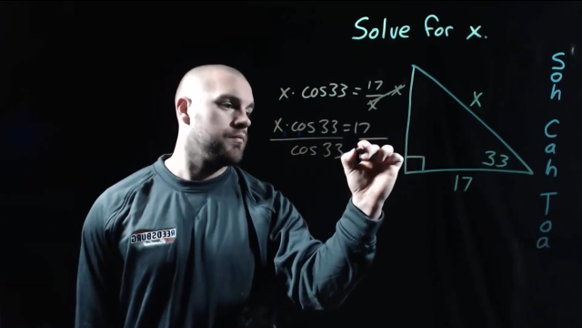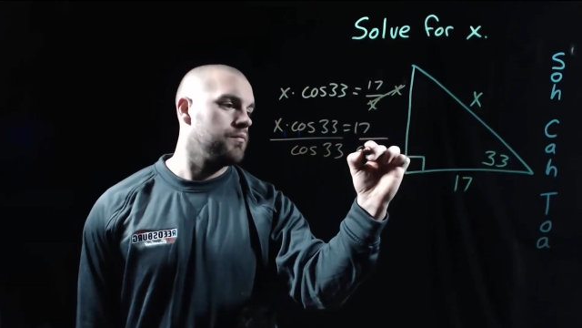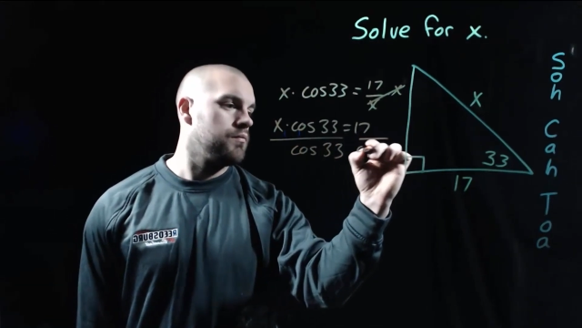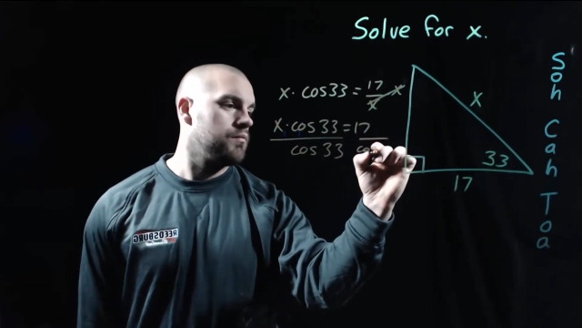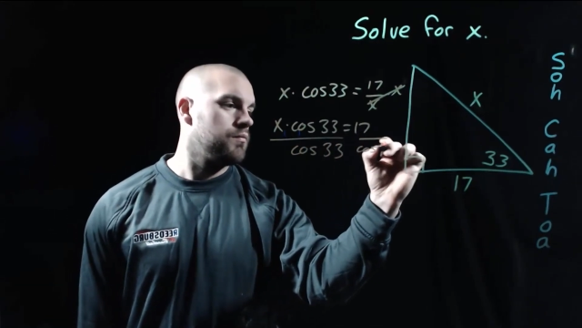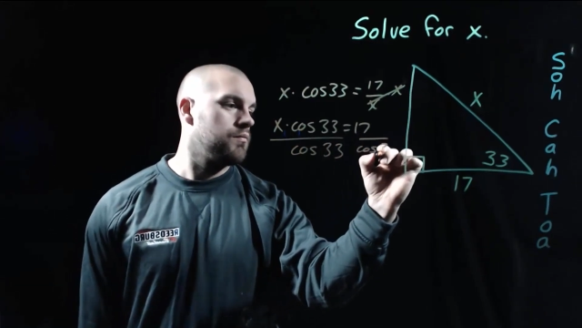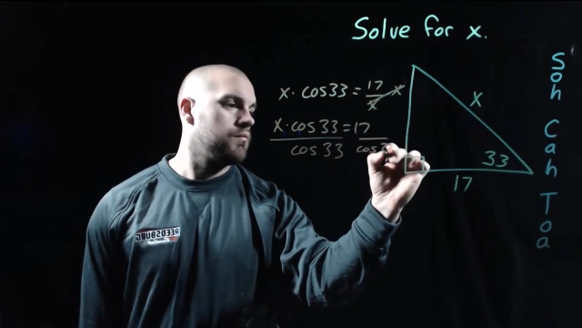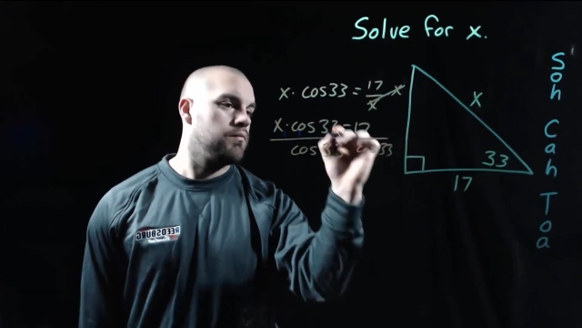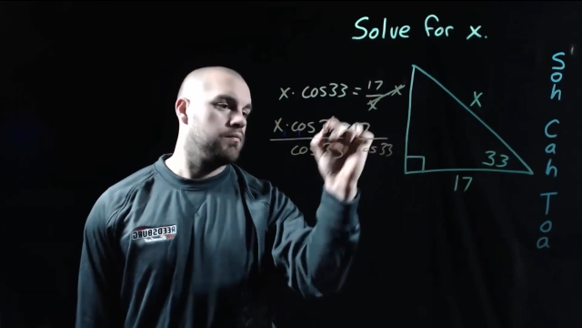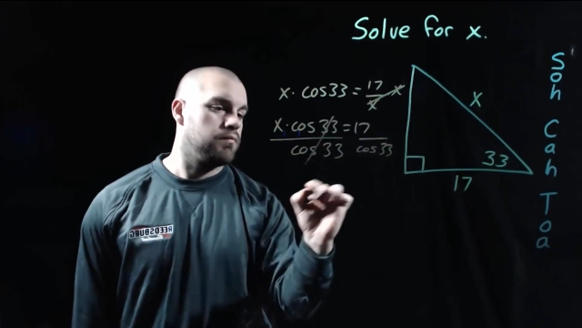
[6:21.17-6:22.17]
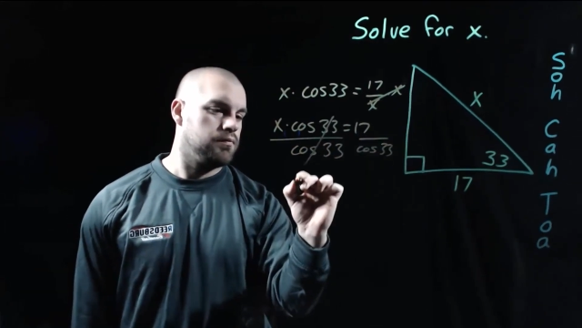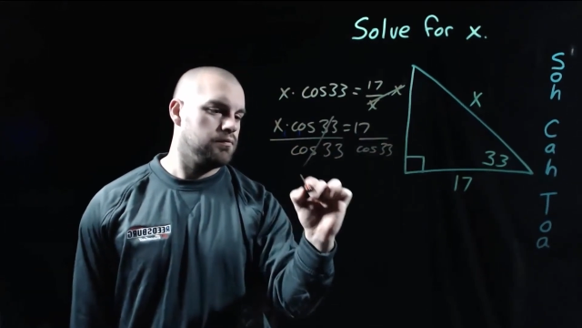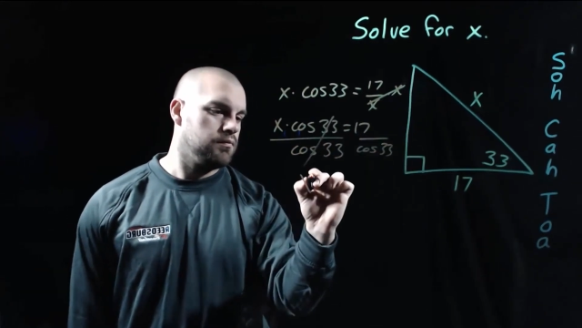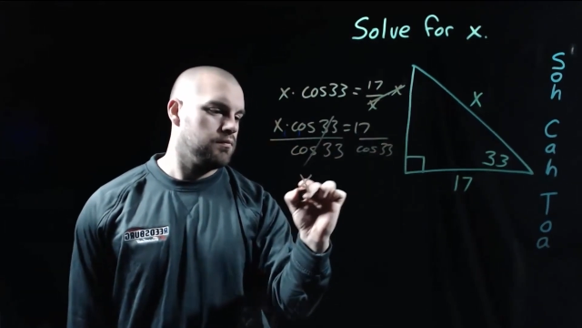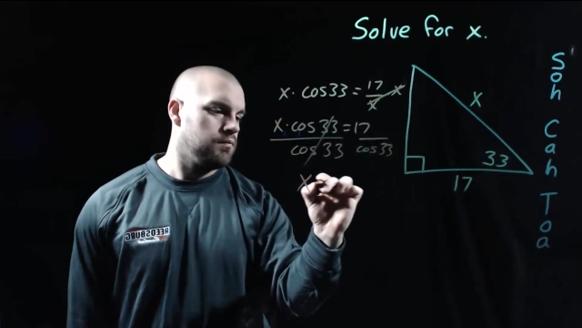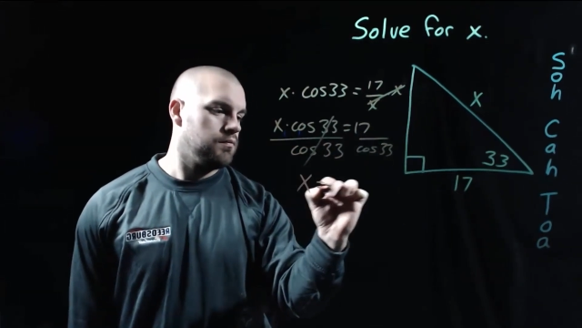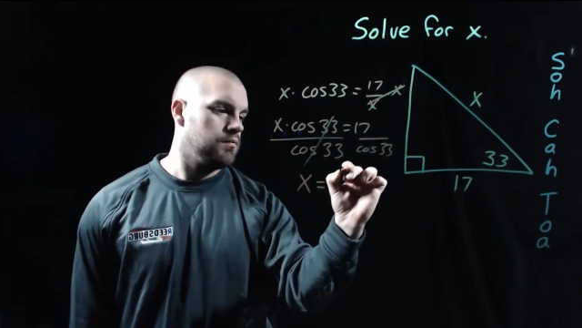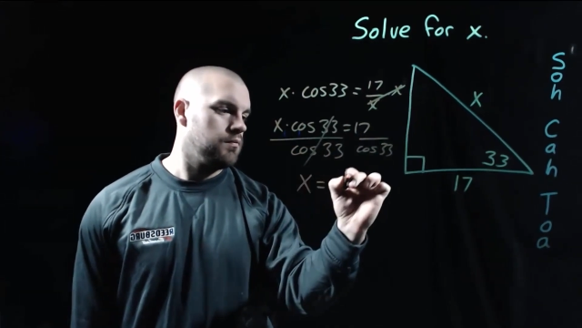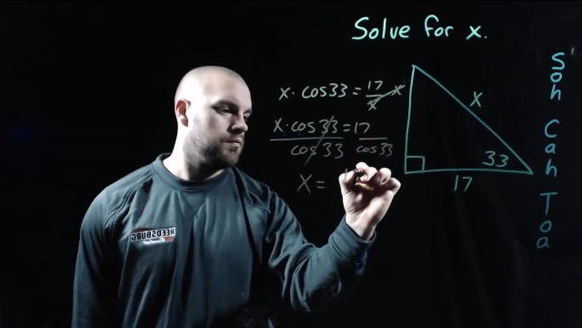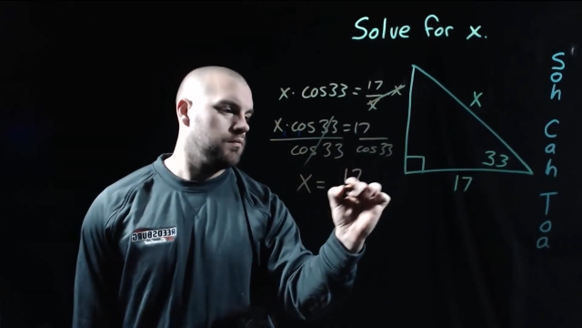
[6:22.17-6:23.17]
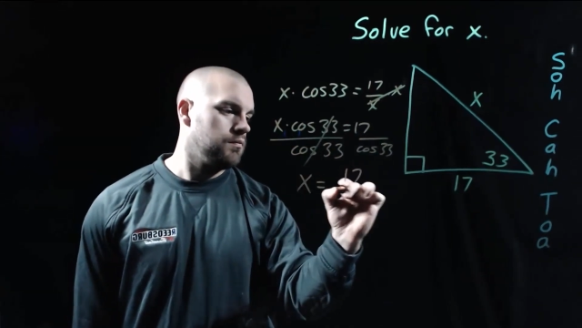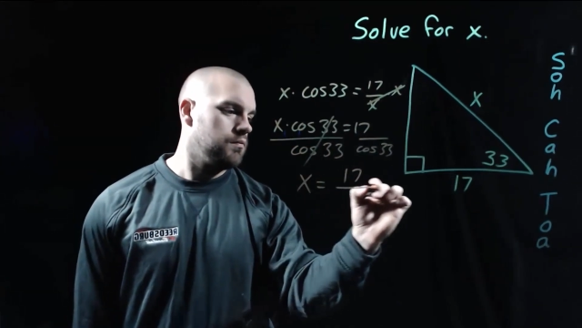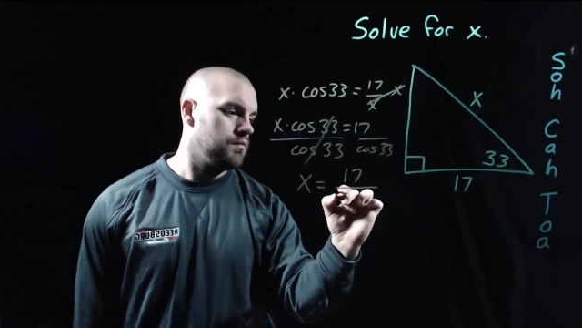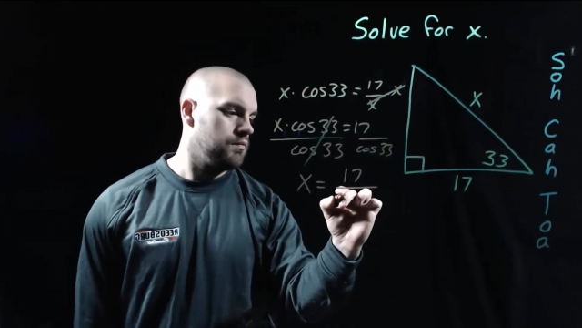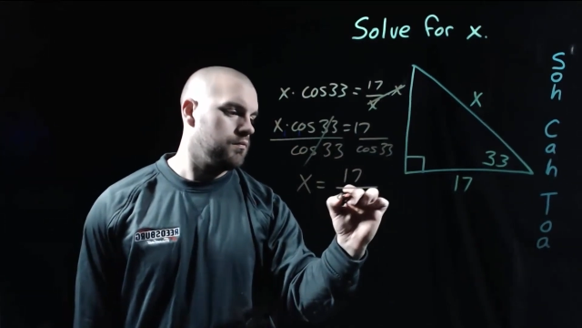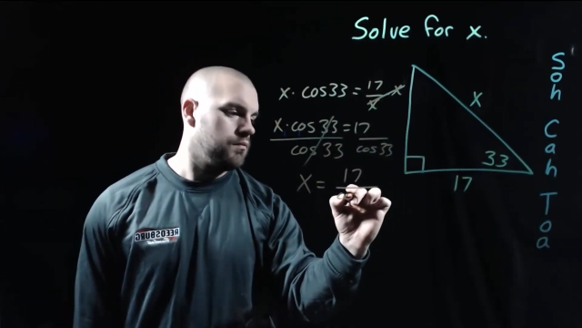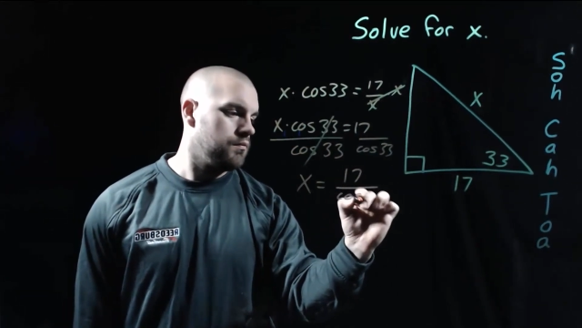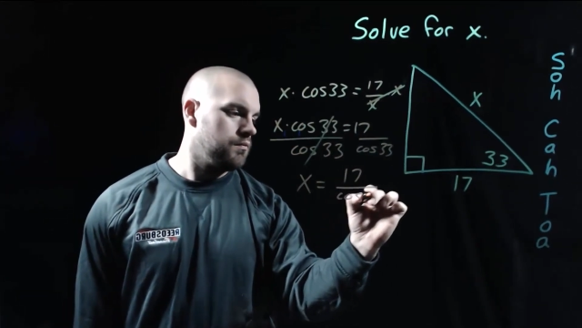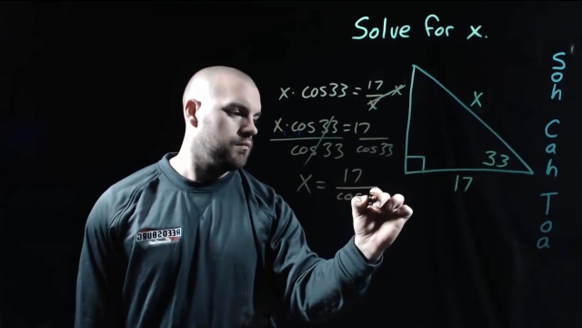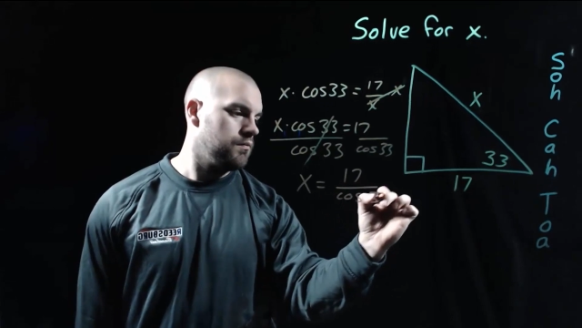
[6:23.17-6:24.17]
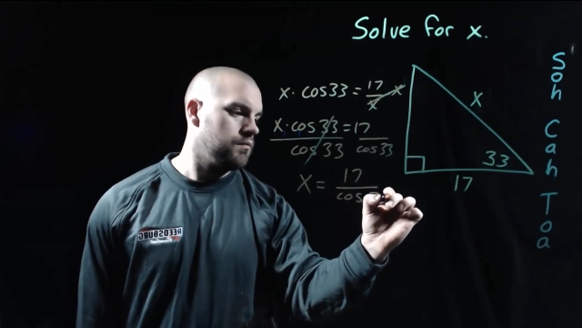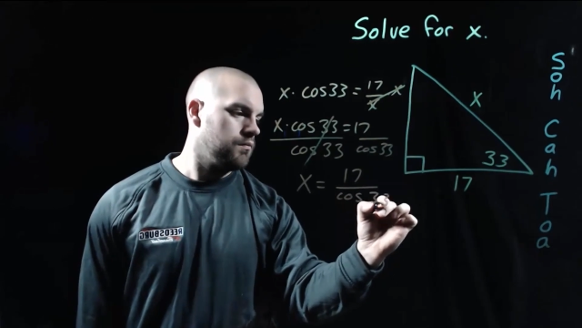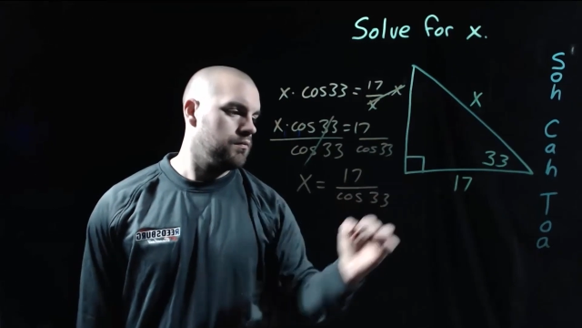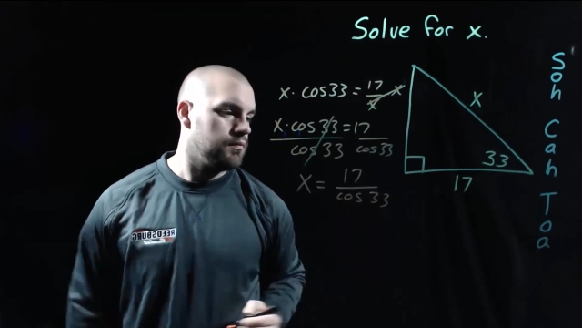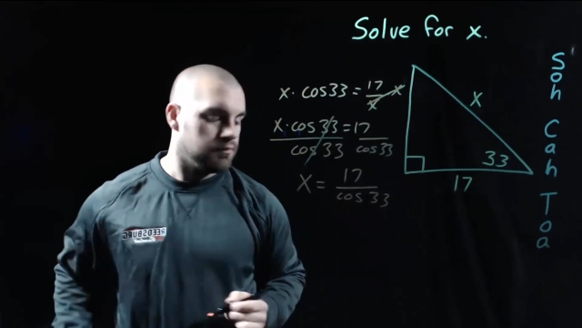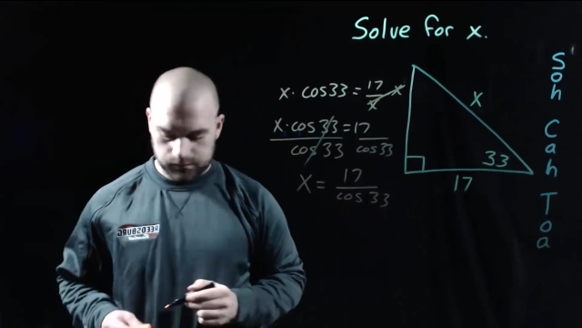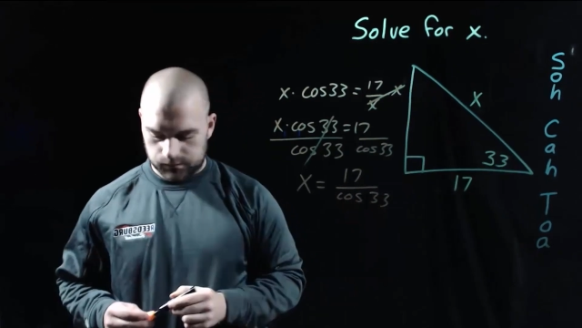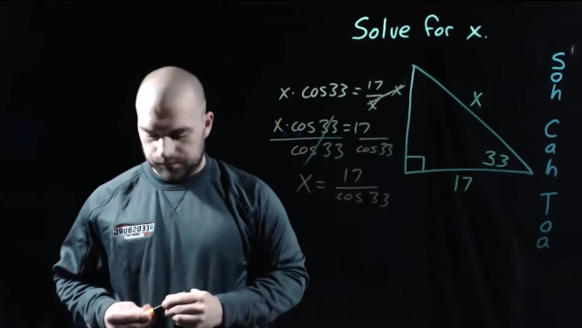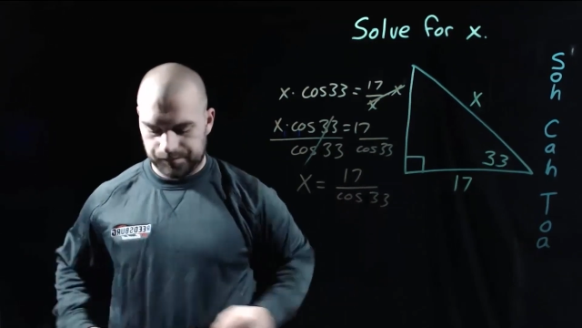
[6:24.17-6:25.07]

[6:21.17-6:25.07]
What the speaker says: Nobody speaks.